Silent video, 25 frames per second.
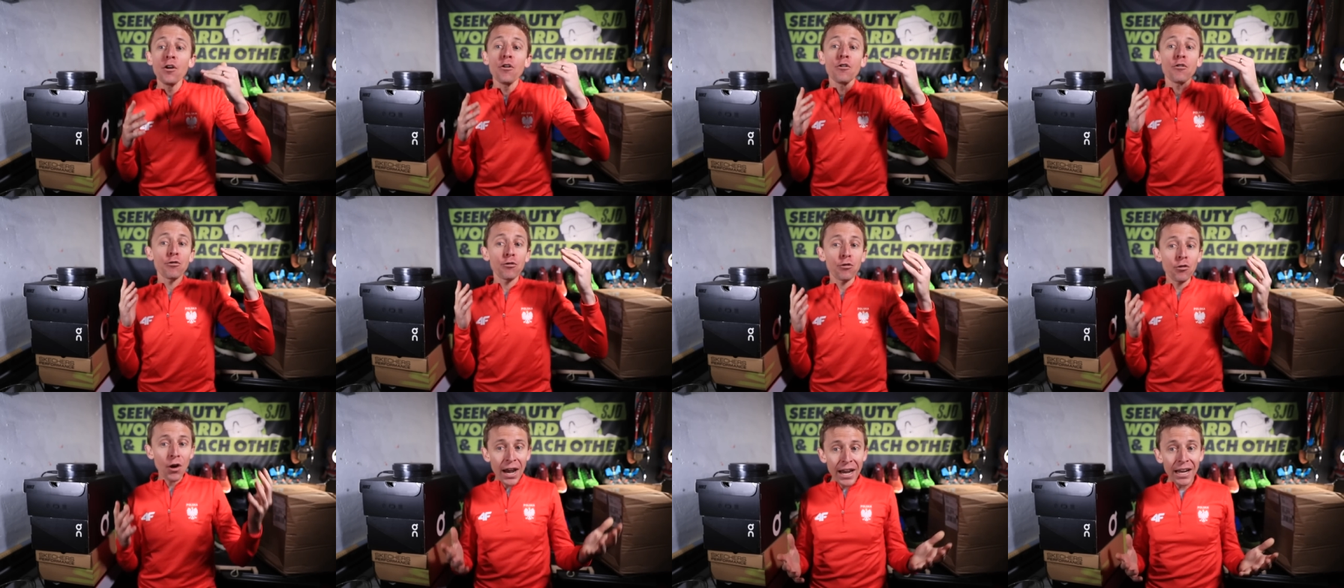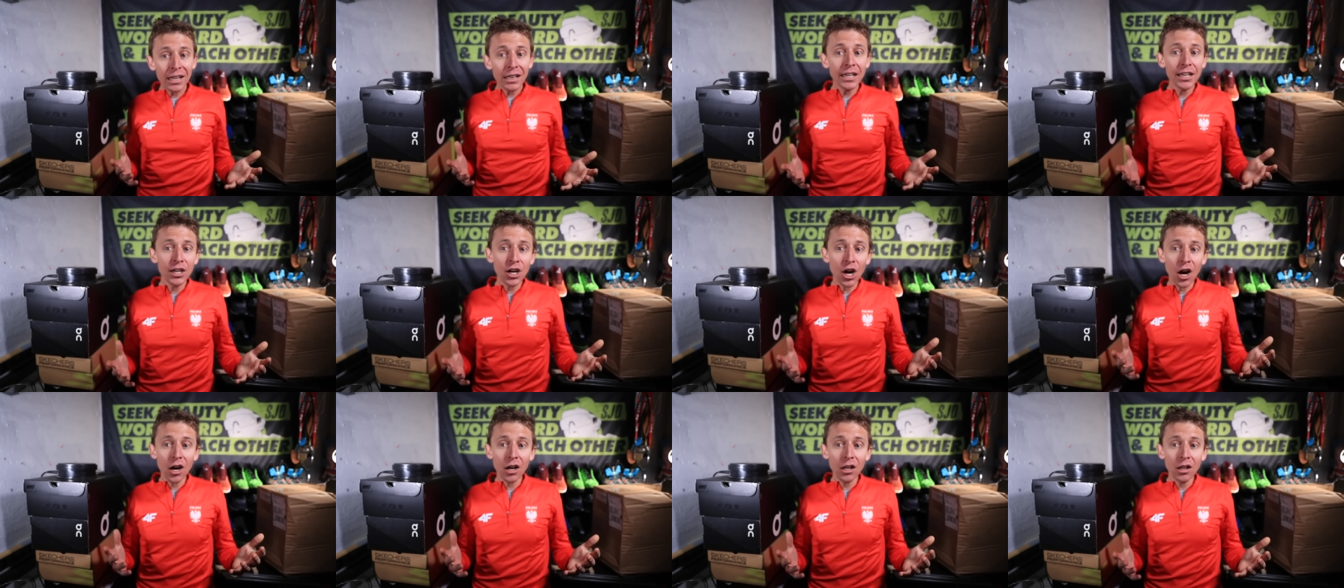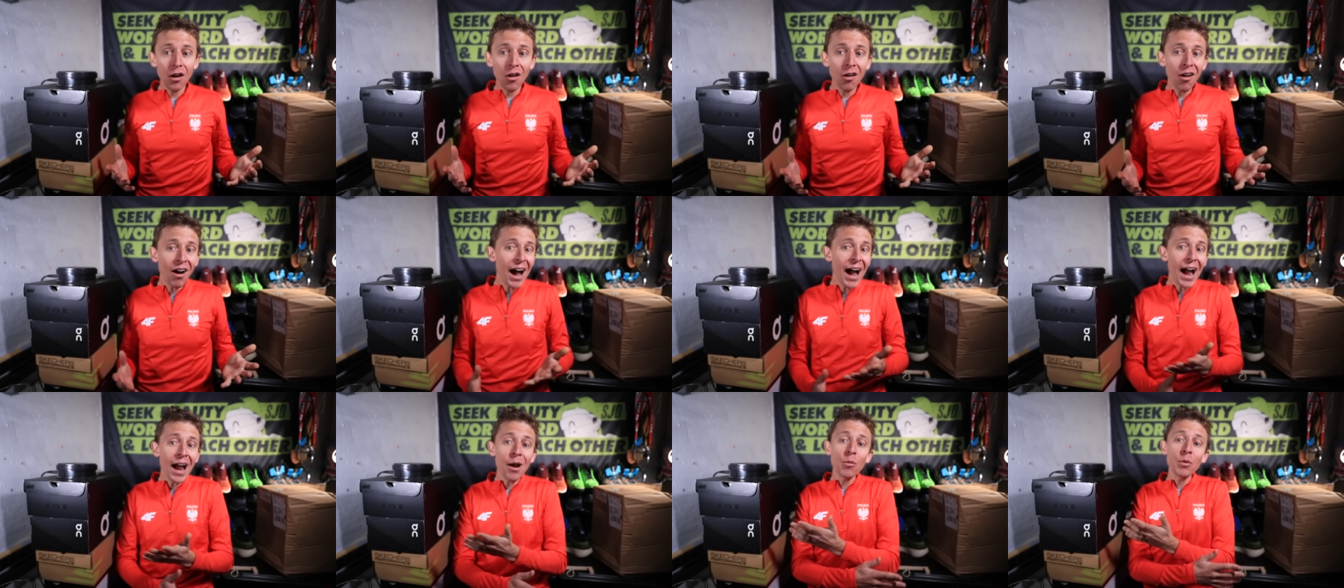Frankly,
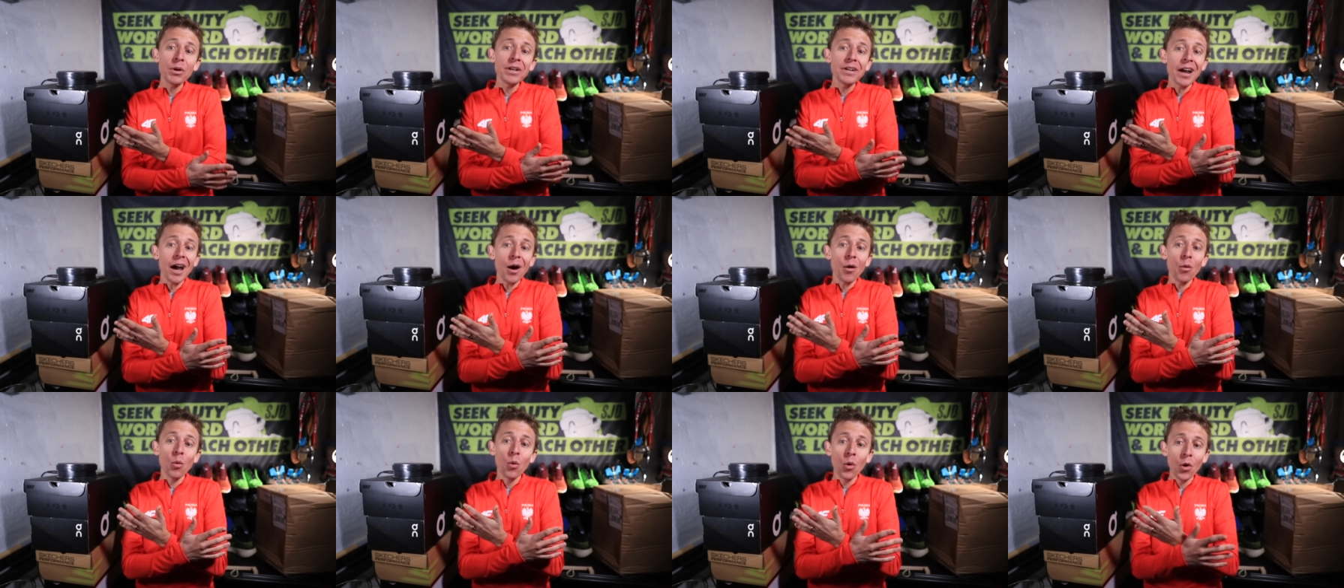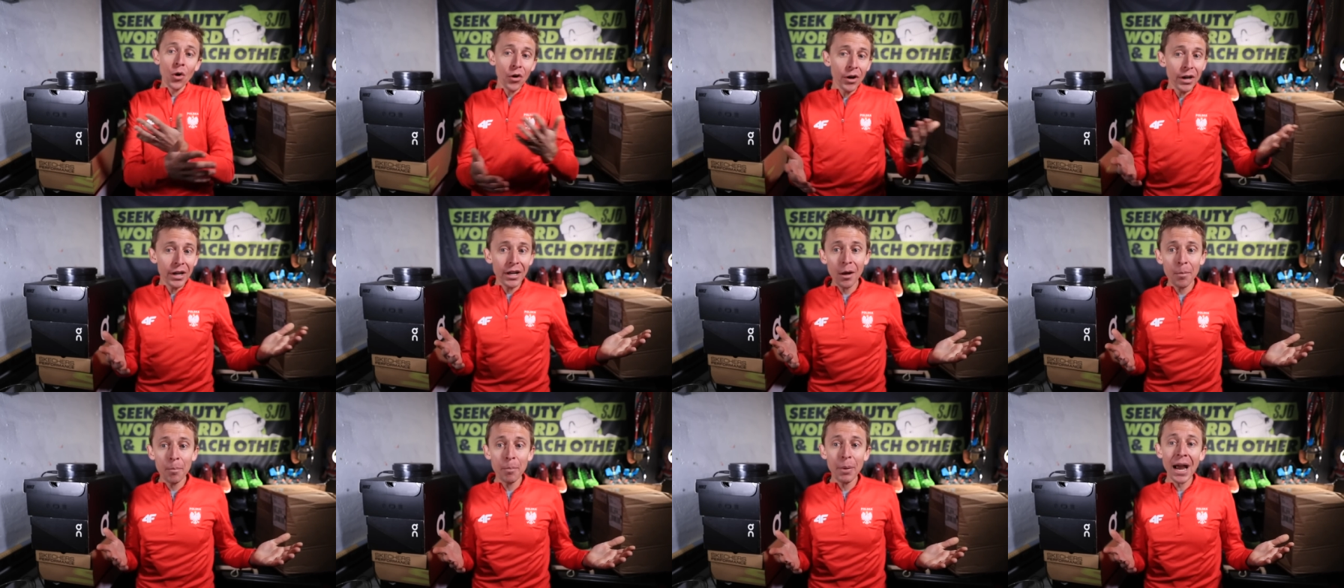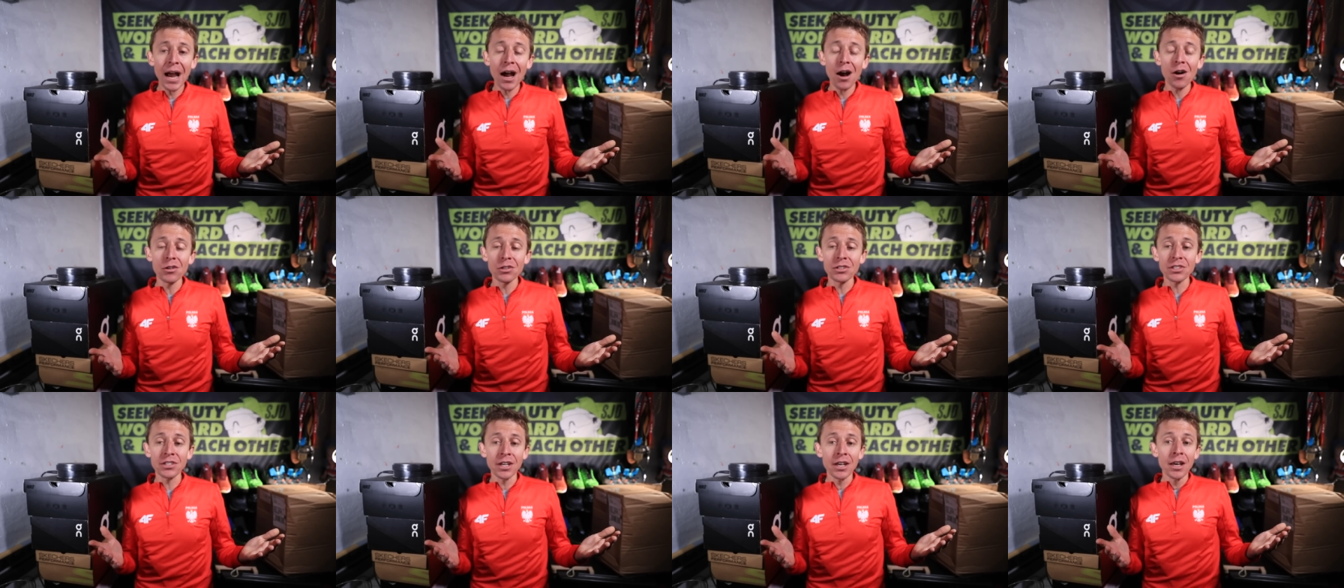Carlo, I would not worry
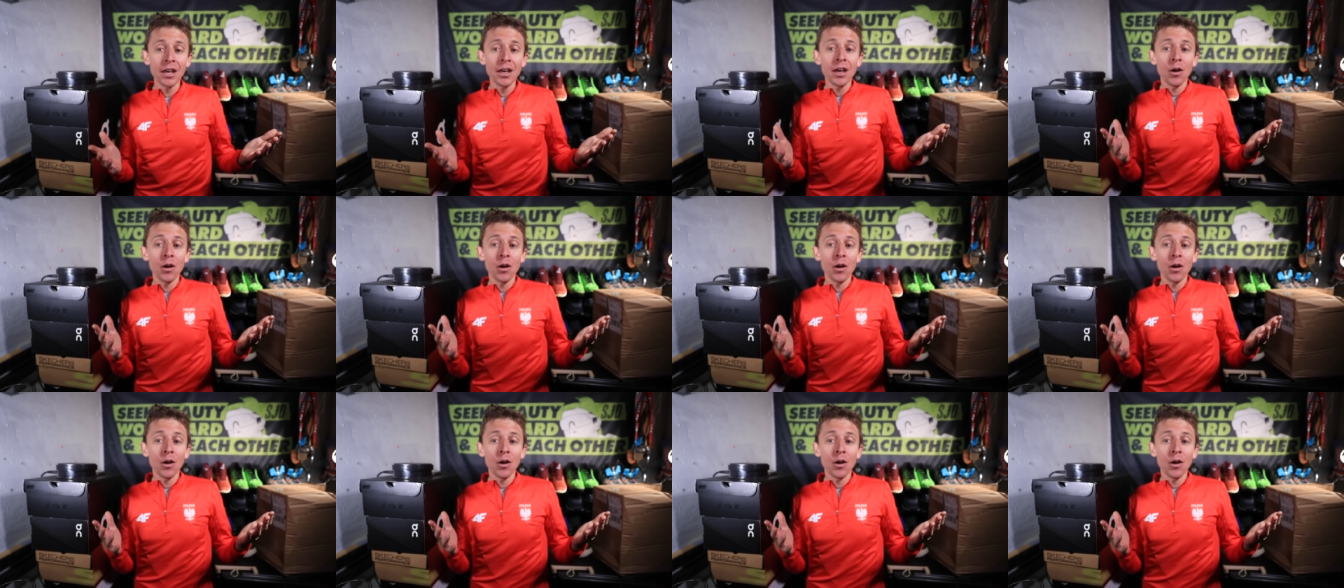about